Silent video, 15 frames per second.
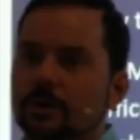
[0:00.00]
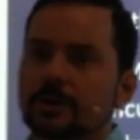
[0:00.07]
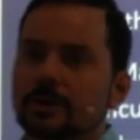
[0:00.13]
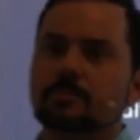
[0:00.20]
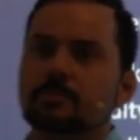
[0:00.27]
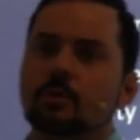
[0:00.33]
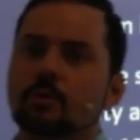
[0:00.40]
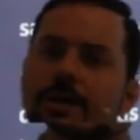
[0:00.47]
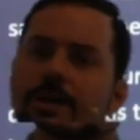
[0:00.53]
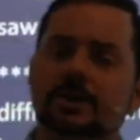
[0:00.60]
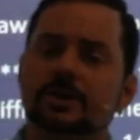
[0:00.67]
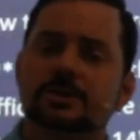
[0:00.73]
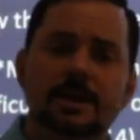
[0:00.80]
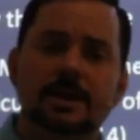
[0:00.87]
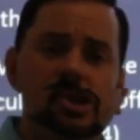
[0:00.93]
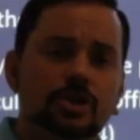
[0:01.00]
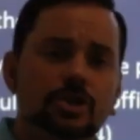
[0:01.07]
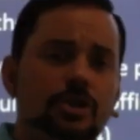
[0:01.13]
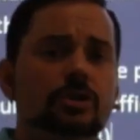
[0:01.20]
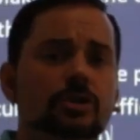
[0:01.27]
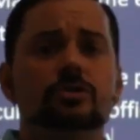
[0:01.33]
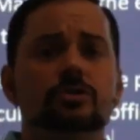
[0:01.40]
point here is make sure you
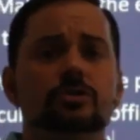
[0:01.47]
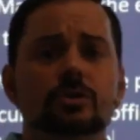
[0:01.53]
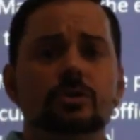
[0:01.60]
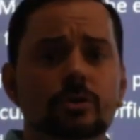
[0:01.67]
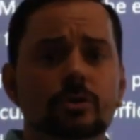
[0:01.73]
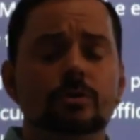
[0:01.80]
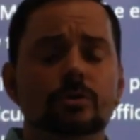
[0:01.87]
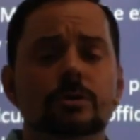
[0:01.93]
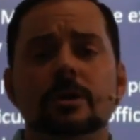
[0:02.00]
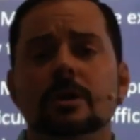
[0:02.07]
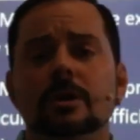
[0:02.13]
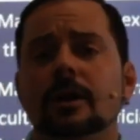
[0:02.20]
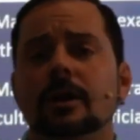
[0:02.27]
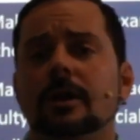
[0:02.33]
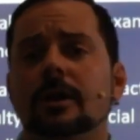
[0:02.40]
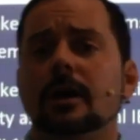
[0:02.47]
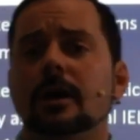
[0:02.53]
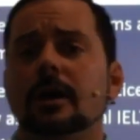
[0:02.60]
do uh,